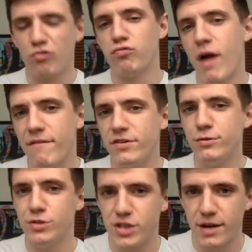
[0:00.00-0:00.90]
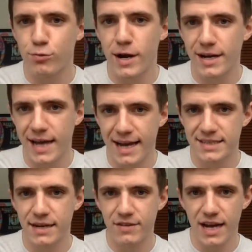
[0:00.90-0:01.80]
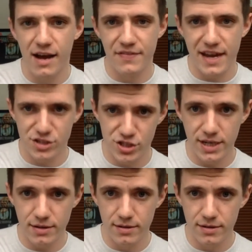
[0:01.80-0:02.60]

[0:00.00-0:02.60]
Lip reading: revenue generating activity on that sheet.